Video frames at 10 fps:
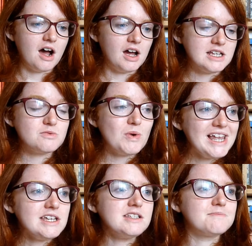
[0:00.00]
As
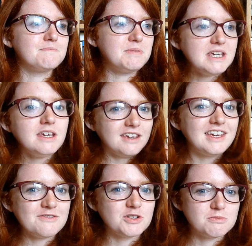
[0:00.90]
well as being
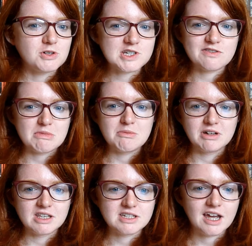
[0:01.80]
given books for my
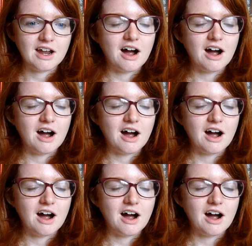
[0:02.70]
birthday,